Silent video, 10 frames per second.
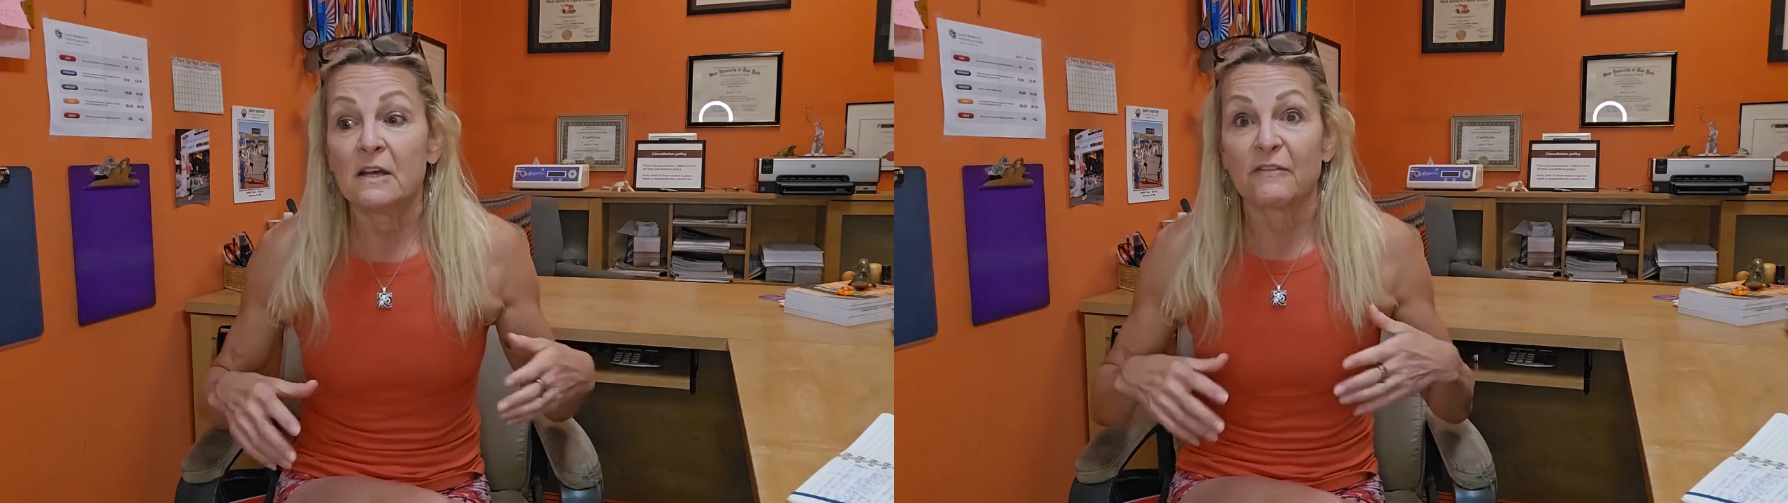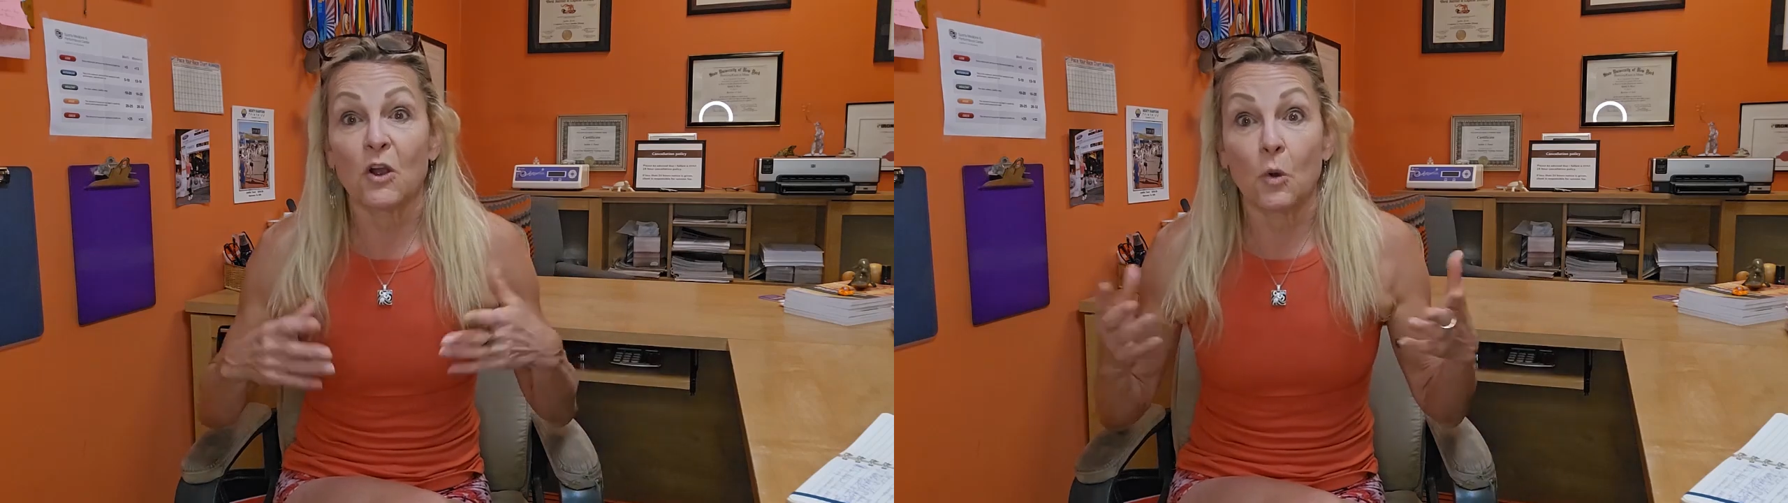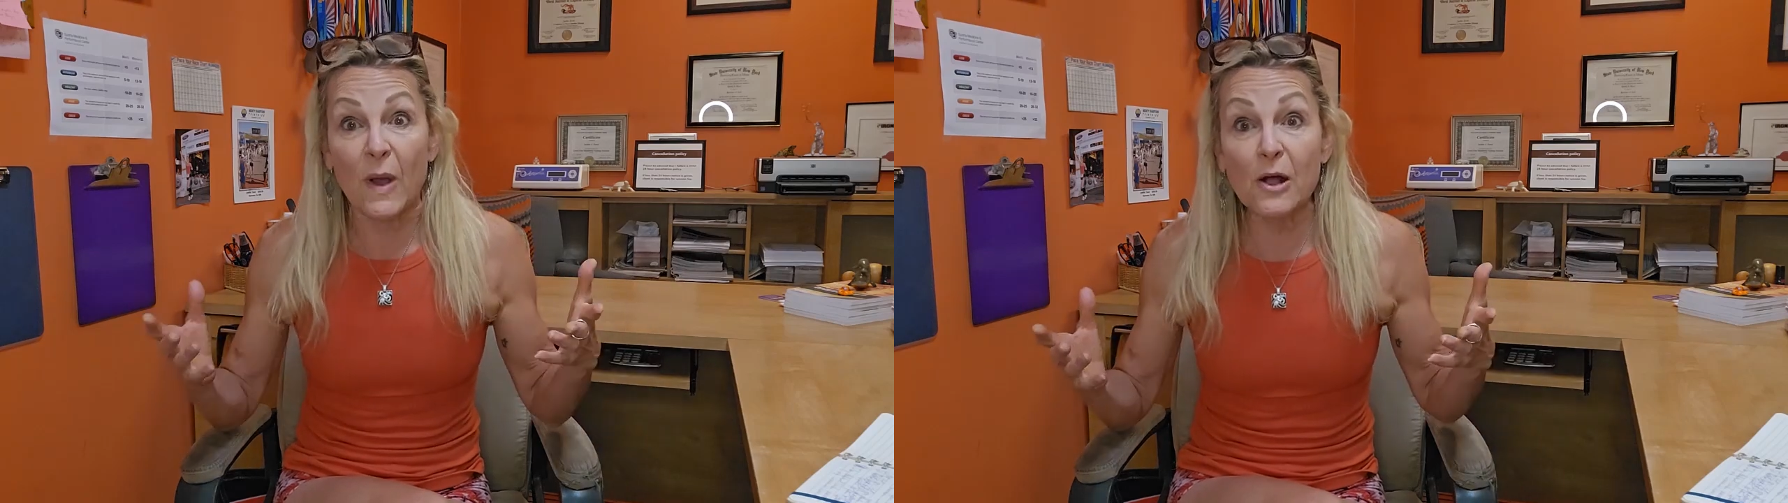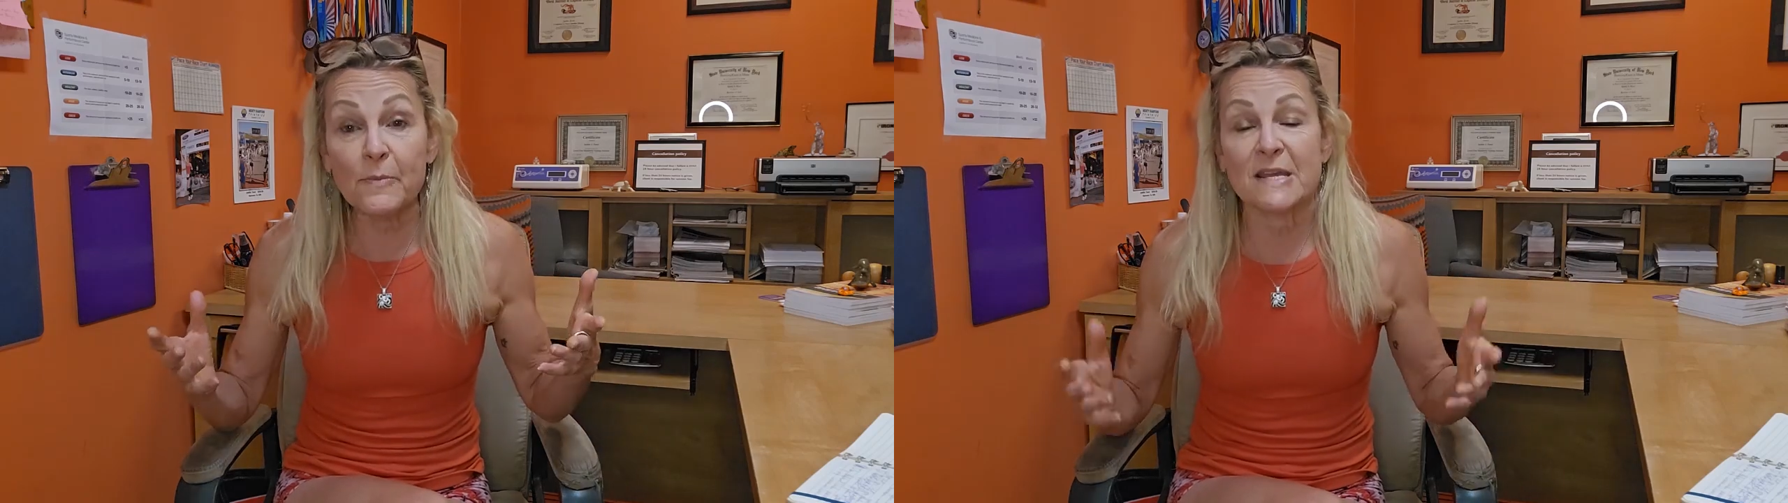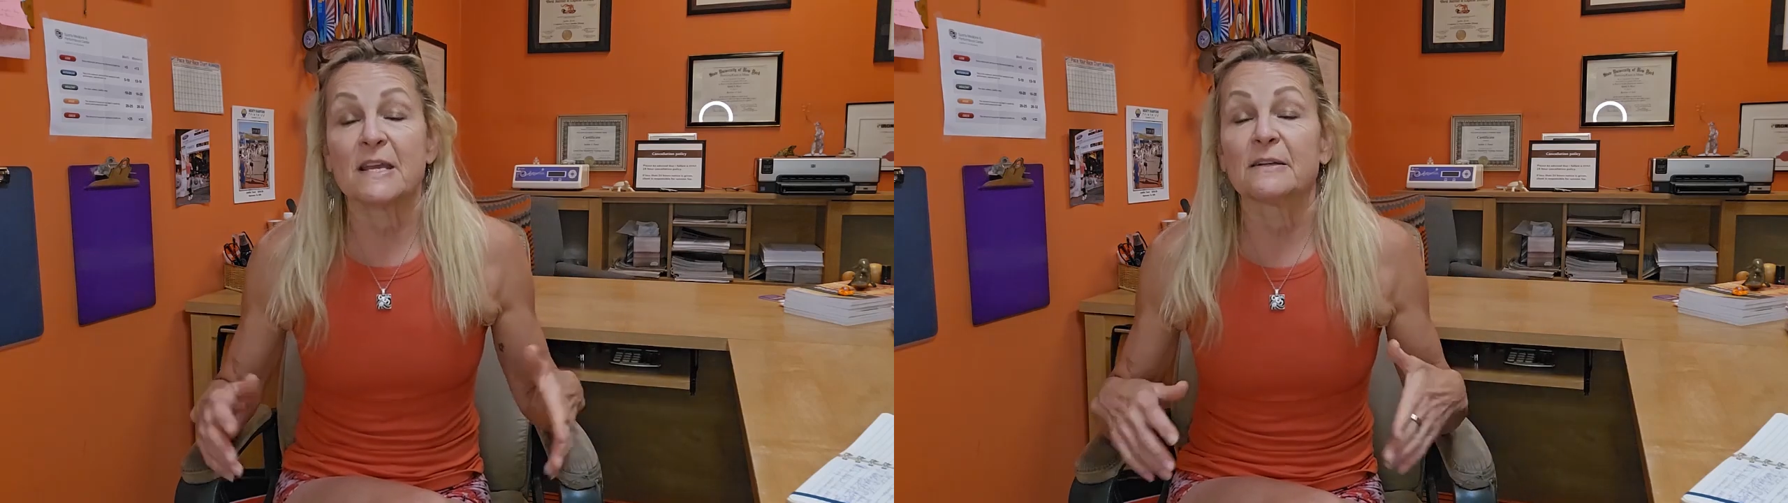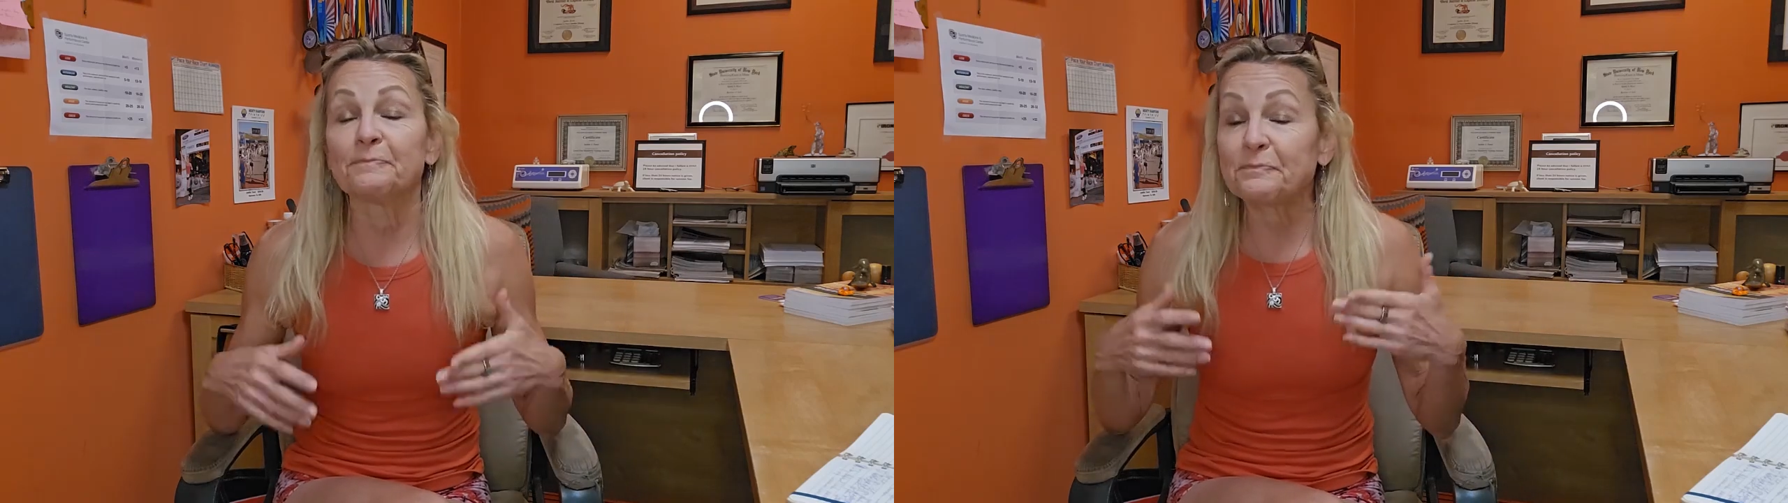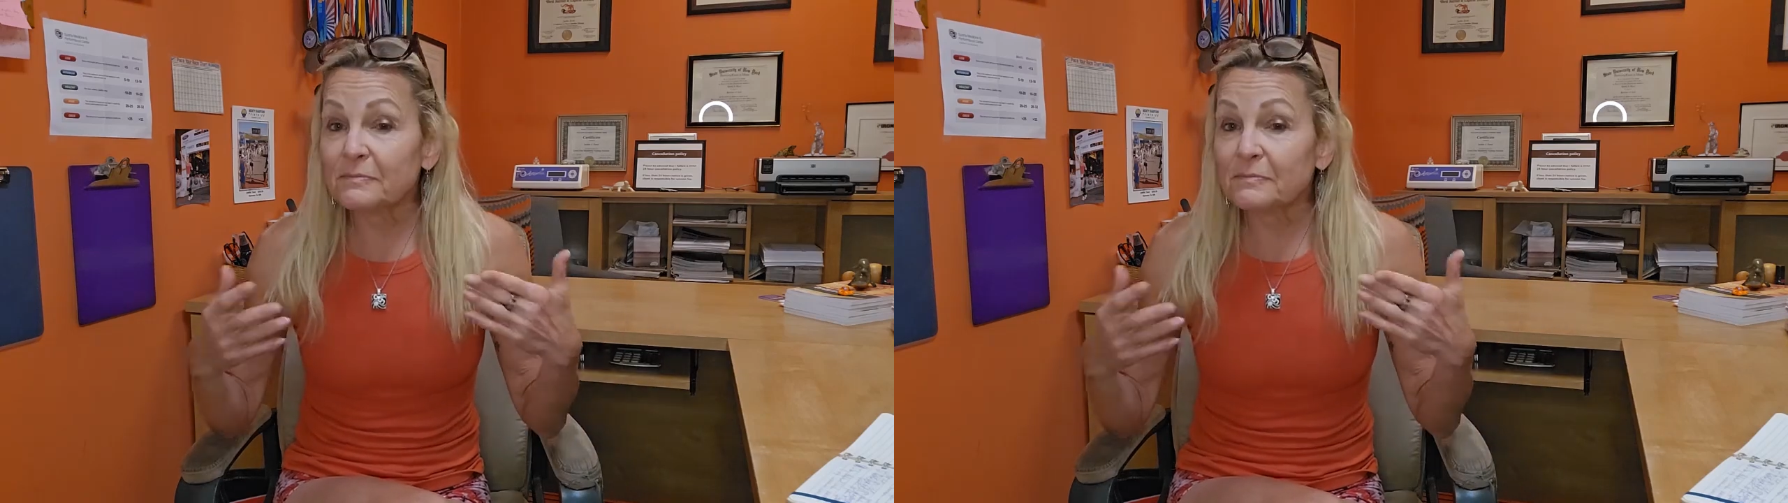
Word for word: for our well-being.